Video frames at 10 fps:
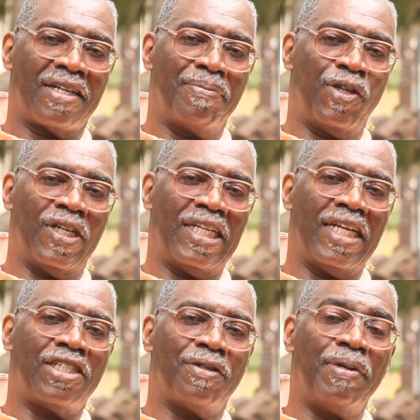community.
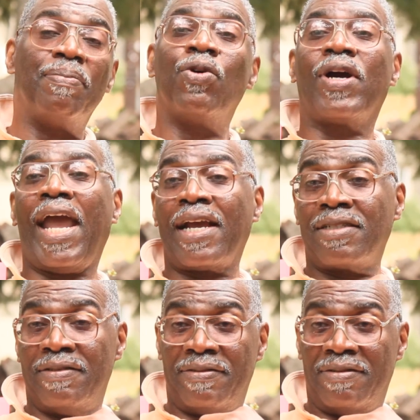It should be more
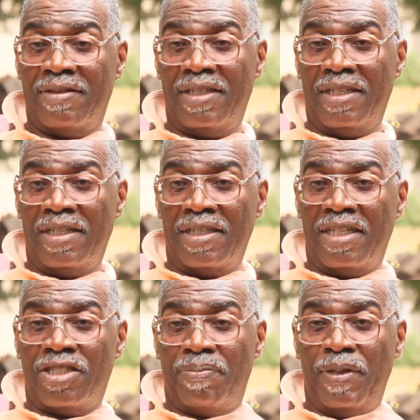active.
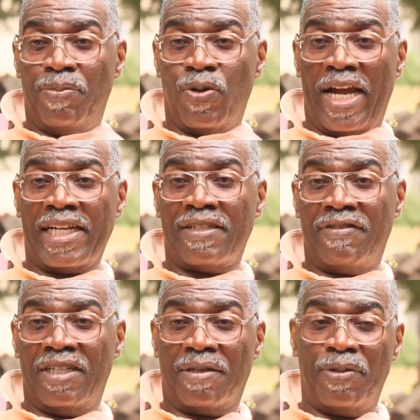It should be more
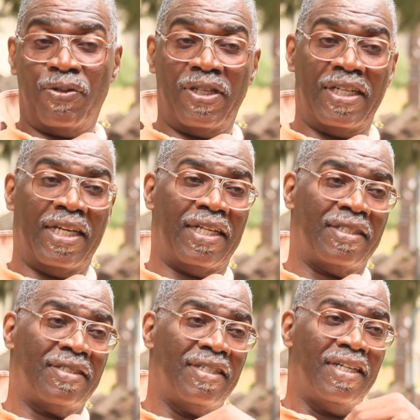active in the community. And
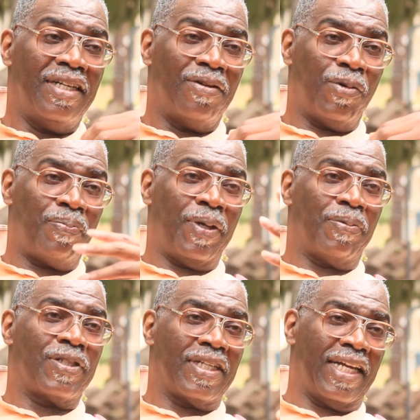when
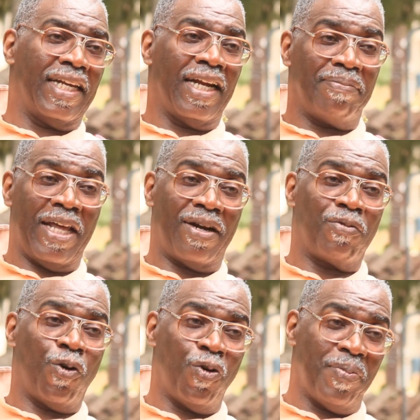people say that I'm not
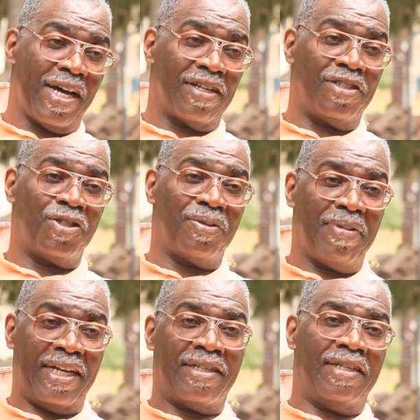a role model, you
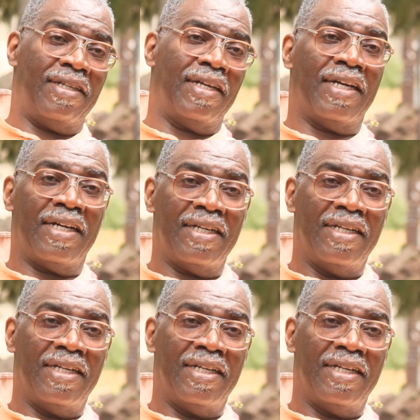should make the, uh,